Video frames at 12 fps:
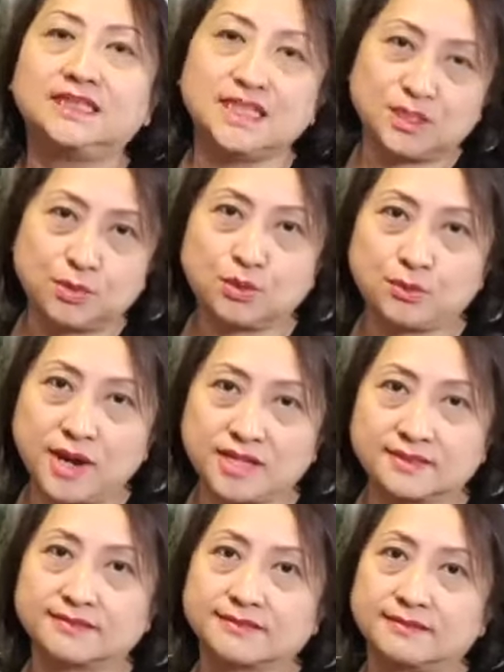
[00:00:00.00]
disease
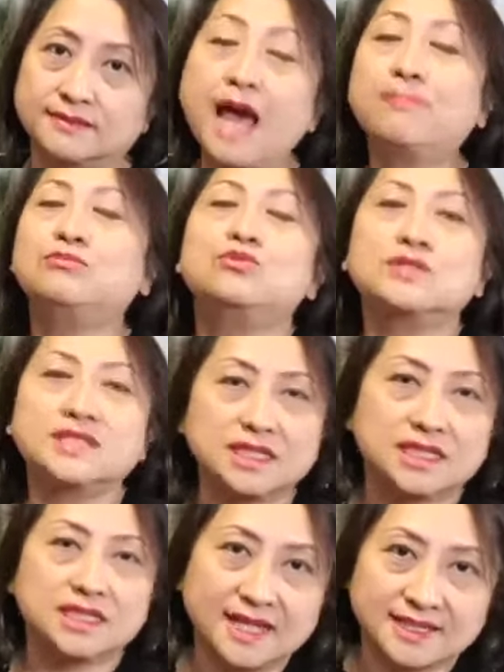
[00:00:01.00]
progress up to a
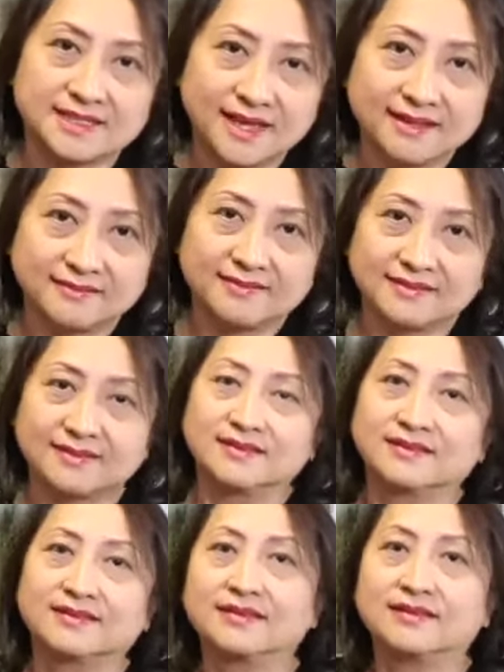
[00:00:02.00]
certain extent.
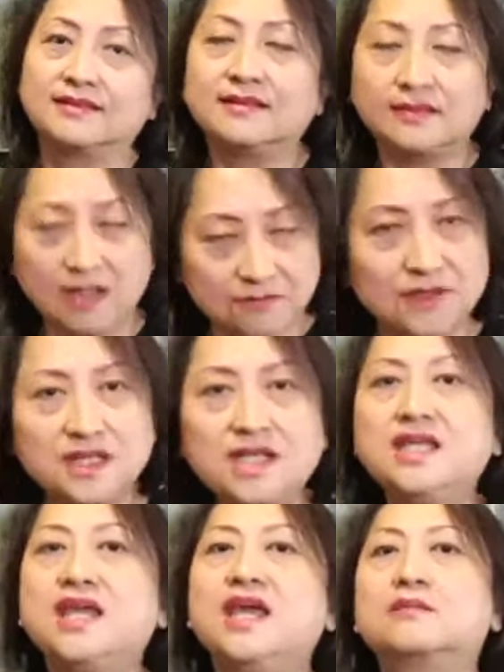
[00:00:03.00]

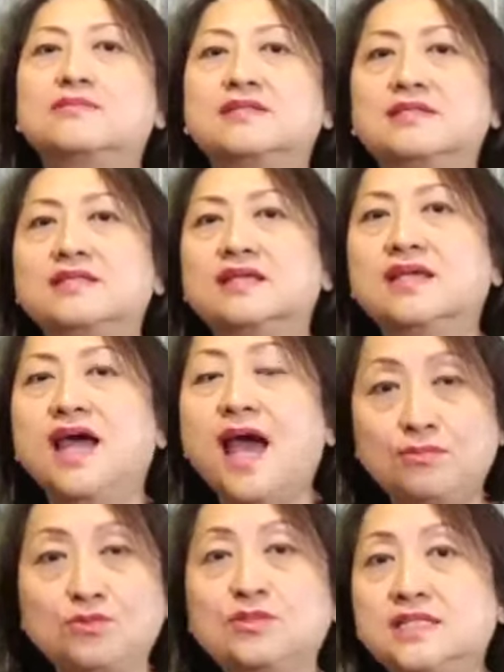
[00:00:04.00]
Definitely helps
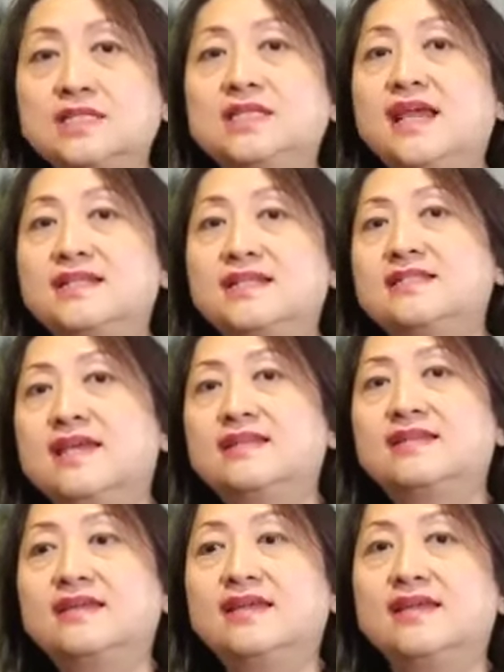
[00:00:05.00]
up to a certain
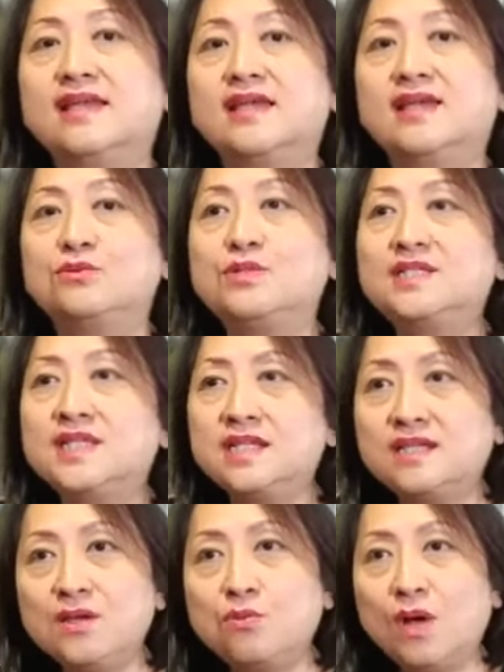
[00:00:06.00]
extent.
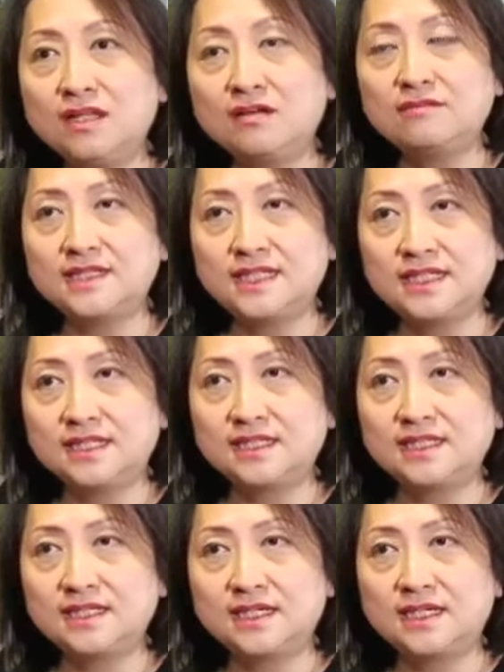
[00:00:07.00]
Recently, one of
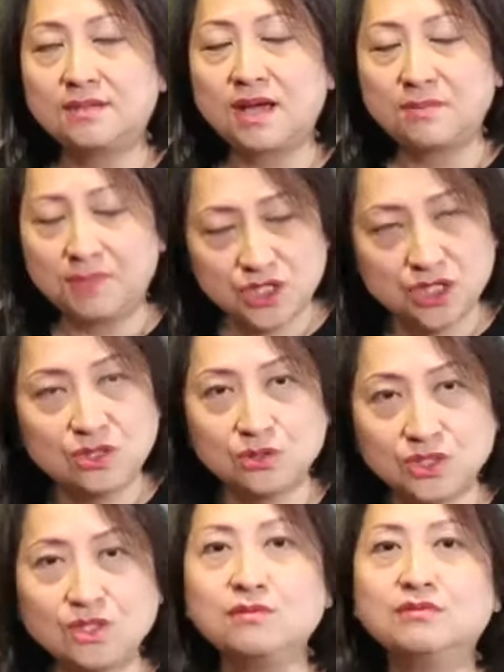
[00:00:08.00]
my patient
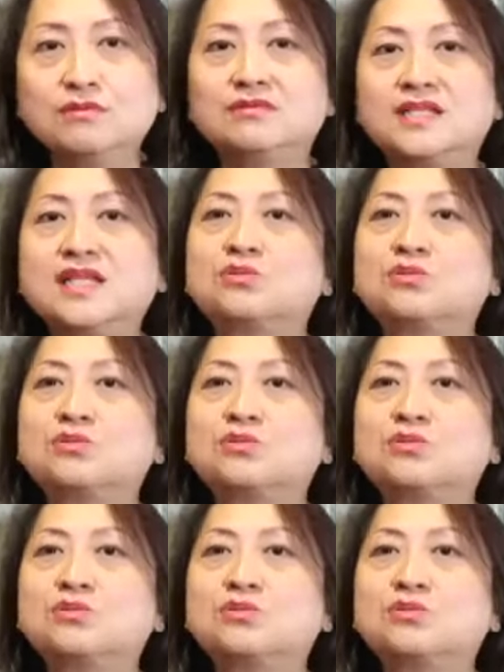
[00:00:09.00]
also,